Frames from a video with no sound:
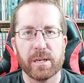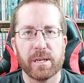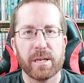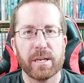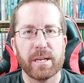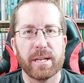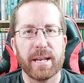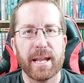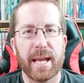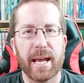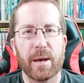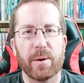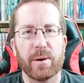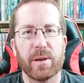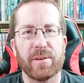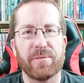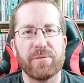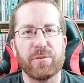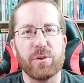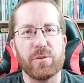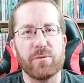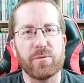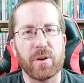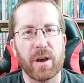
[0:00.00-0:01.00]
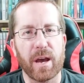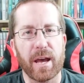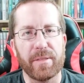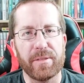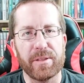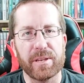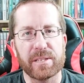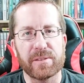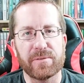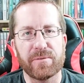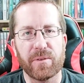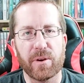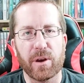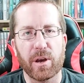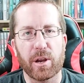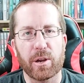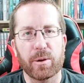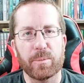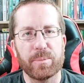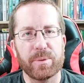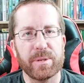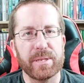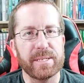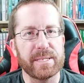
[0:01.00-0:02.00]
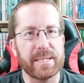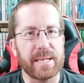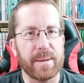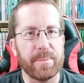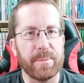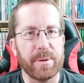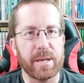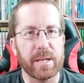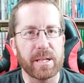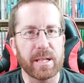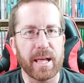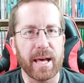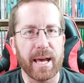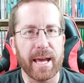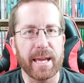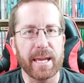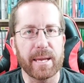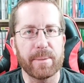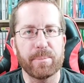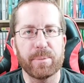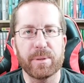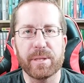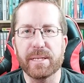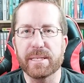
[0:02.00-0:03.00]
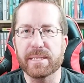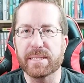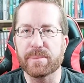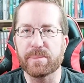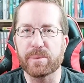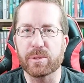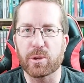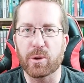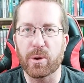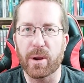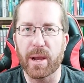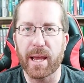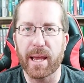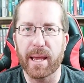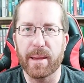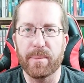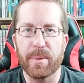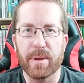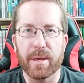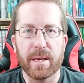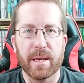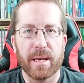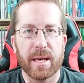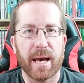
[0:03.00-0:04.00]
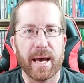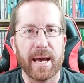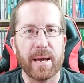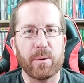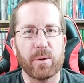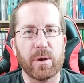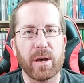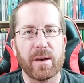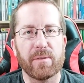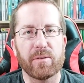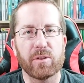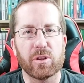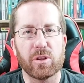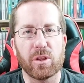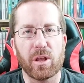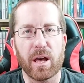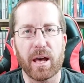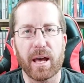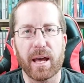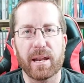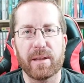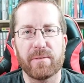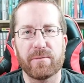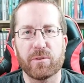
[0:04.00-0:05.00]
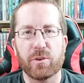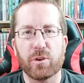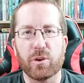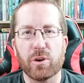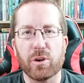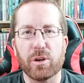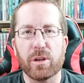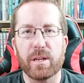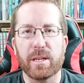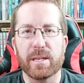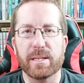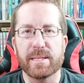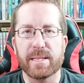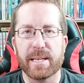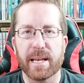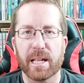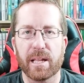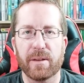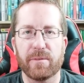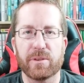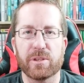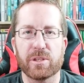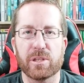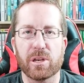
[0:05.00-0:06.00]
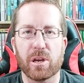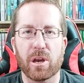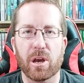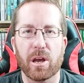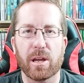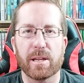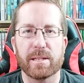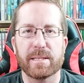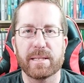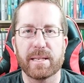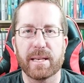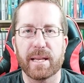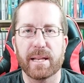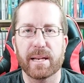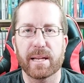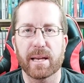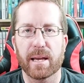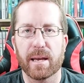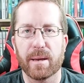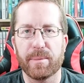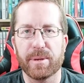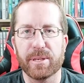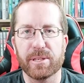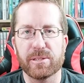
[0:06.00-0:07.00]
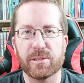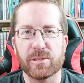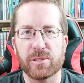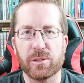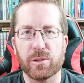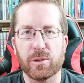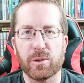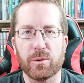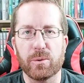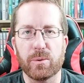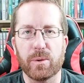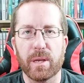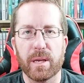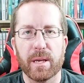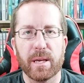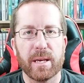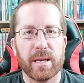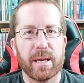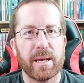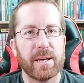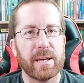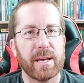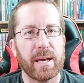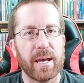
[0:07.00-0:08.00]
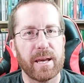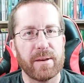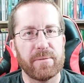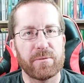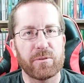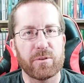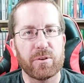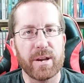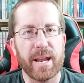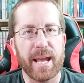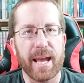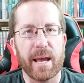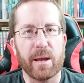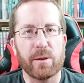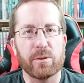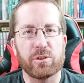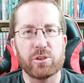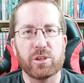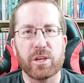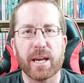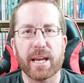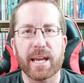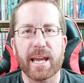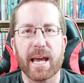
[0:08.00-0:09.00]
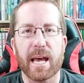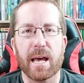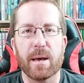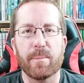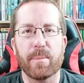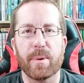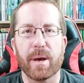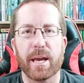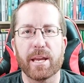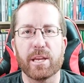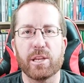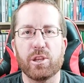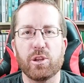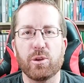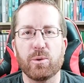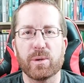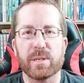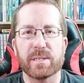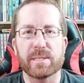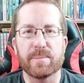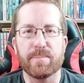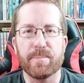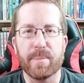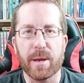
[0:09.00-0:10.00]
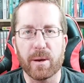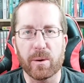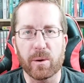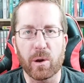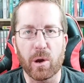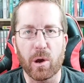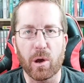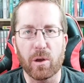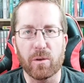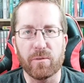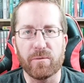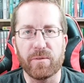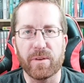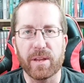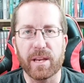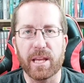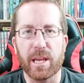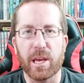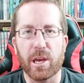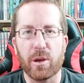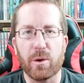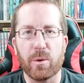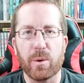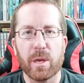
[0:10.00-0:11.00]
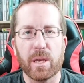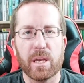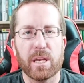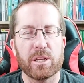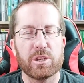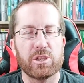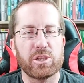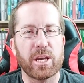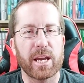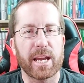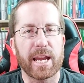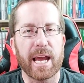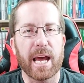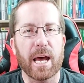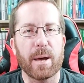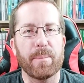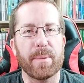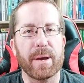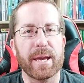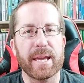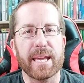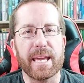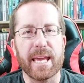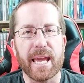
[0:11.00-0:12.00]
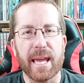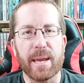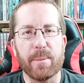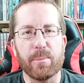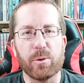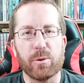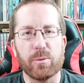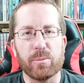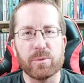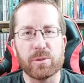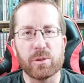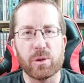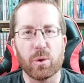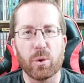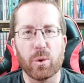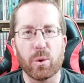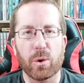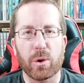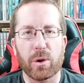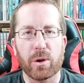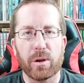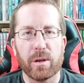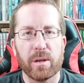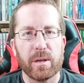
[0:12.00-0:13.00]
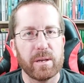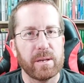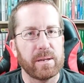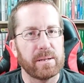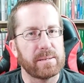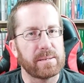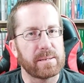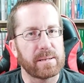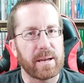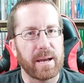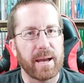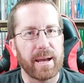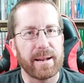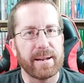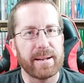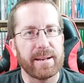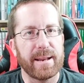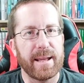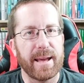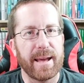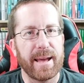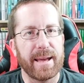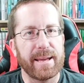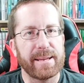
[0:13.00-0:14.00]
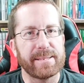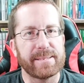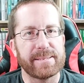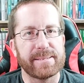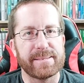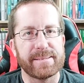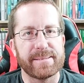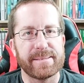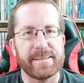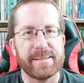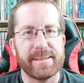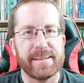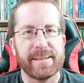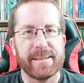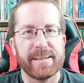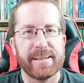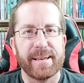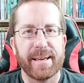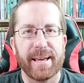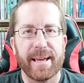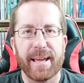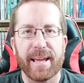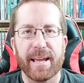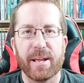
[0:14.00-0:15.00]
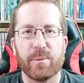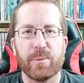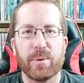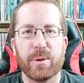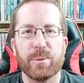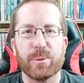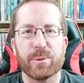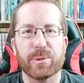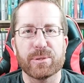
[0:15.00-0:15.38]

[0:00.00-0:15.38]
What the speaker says: Now, if you've got this far, please give me a like. Please subscribe. I will have a lot of good Intellivision content coming soon. For now, check out my newest mail call video. Check out my game room tour. It's kind of nice. And we will